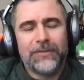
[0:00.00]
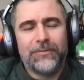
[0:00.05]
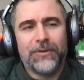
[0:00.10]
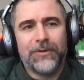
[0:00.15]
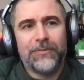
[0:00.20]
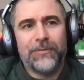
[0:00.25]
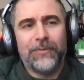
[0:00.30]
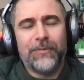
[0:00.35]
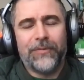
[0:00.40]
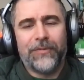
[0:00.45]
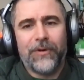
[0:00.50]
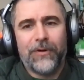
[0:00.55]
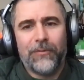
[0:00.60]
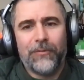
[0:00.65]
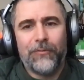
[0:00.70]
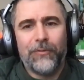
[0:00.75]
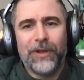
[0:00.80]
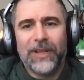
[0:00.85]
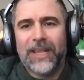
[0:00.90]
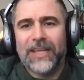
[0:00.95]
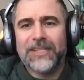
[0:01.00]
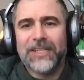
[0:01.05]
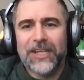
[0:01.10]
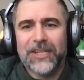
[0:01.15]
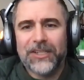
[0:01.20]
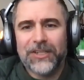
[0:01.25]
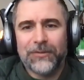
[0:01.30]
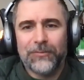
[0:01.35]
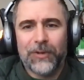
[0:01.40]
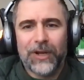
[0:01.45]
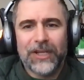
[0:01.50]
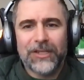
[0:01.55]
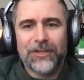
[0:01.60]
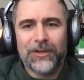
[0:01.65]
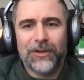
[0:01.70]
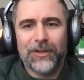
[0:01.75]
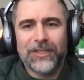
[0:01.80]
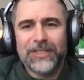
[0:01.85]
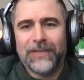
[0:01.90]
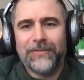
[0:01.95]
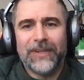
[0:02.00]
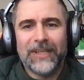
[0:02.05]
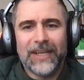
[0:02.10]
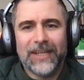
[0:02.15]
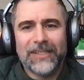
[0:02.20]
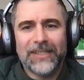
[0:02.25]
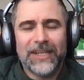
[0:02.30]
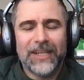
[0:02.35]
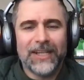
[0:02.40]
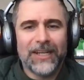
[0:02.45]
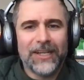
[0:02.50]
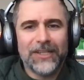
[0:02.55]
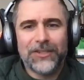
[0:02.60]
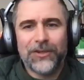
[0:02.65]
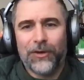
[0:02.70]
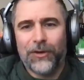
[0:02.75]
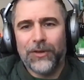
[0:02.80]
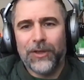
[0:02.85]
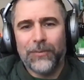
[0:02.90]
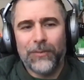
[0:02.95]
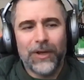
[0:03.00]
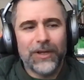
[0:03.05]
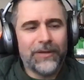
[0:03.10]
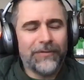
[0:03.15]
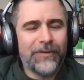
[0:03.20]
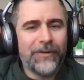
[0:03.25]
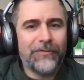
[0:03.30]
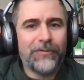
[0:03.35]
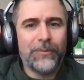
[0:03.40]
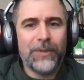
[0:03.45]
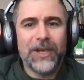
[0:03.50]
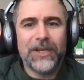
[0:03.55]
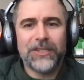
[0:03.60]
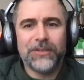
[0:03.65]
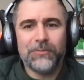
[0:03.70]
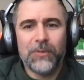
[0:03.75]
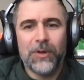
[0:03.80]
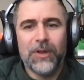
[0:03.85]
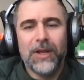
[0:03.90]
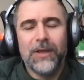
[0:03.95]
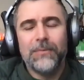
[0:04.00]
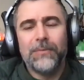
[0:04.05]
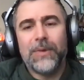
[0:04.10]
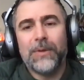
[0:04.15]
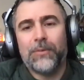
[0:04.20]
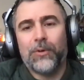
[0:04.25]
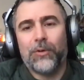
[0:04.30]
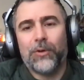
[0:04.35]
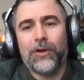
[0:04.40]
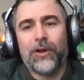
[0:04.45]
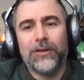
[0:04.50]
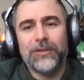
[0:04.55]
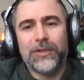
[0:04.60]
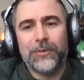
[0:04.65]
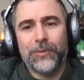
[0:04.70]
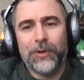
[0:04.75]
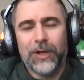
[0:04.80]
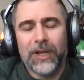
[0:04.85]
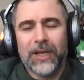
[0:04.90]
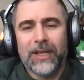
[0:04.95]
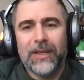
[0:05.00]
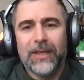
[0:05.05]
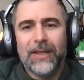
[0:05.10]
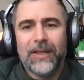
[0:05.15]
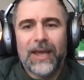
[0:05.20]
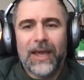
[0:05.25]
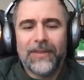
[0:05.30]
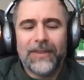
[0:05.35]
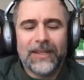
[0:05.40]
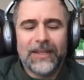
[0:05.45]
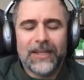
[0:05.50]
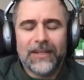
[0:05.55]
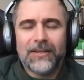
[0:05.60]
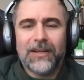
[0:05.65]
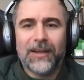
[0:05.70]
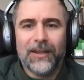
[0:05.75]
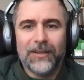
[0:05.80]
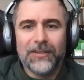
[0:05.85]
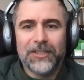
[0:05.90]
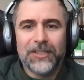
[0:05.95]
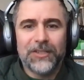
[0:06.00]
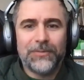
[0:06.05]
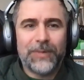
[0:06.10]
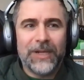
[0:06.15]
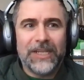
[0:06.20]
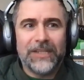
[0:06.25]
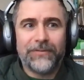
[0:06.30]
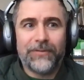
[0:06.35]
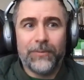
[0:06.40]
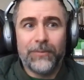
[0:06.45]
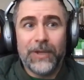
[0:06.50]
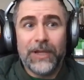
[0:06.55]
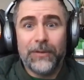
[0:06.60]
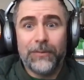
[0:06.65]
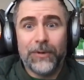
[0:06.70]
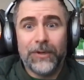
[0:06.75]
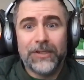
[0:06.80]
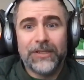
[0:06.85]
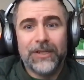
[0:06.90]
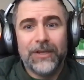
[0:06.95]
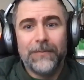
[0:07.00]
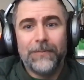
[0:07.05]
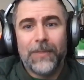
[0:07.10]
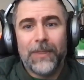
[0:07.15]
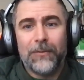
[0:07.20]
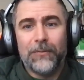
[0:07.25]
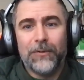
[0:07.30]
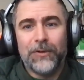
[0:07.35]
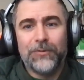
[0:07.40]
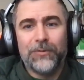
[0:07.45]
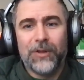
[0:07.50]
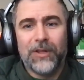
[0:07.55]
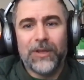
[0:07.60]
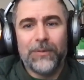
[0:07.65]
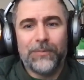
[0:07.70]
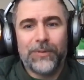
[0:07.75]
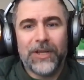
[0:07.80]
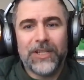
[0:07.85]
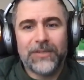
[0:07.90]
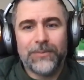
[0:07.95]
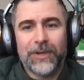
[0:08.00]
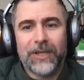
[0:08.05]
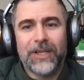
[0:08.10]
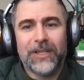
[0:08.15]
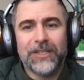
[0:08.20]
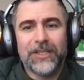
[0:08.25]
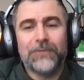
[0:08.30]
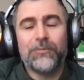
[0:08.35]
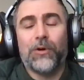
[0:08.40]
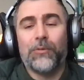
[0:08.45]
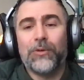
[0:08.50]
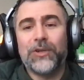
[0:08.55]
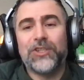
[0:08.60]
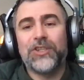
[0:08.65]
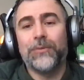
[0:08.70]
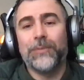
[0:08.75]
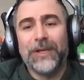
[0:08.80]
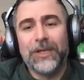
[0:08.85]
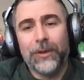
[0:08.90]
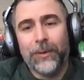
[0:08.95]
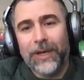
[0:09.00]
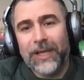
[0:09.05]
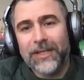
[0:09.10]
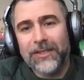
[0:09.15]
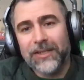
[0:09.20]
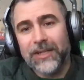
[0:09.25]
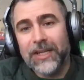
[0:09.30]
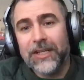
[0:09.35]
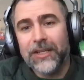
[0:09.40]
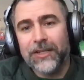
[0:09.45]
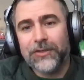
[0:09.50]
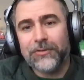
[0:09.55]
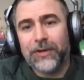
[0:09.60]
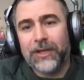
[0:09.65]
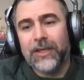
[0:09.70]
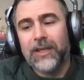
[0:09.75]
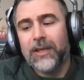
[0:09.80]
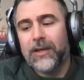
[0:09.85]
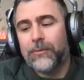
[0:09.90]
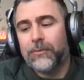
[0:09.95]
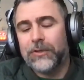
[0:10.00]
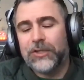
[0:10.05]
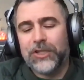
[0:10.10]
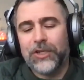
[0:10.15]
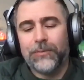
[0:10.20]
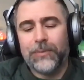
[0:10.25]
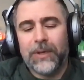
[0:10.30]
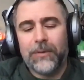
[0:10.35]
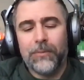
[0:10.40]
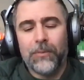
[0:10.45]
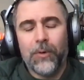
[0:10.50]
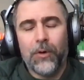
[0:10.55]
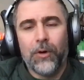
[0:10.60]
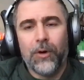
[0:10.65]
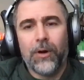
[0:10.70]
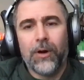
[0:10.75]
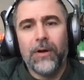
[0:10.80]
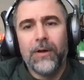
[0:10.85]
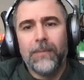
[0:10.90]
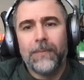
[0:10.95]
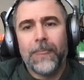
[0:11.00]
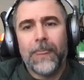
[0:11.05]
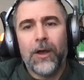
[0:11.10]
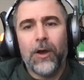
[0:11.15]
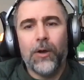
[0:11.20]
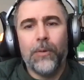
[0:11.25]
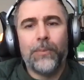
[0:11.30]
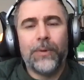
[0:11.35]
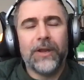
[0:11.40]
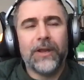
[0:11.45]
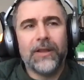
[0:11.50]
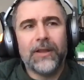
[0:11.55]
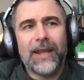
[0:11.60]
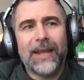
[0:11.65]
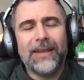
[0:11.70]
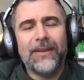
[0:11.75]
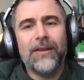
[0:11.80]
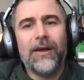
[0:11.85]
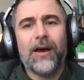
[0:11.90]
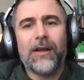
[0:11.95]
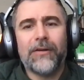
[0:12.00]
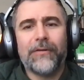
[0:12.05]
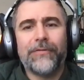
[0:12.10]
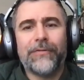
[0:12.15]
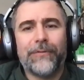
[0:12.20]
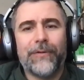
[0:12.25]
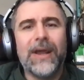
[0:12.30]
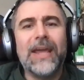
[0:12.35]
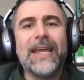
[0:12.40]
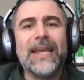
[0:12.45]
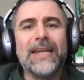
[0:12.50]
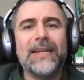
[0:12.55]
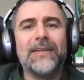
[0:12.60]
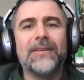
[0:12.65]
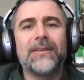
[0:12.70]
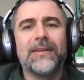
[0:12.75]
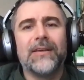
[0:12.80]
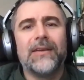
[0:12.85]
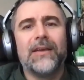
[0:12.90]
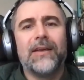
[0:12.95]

this was for realization when I saw the C V nineteen and I saw the amount of information, what people were contributing, I think the intelligence piece for me was, was really impressive because it's what we should be doing as an industry. We should be more open and, and not afraid.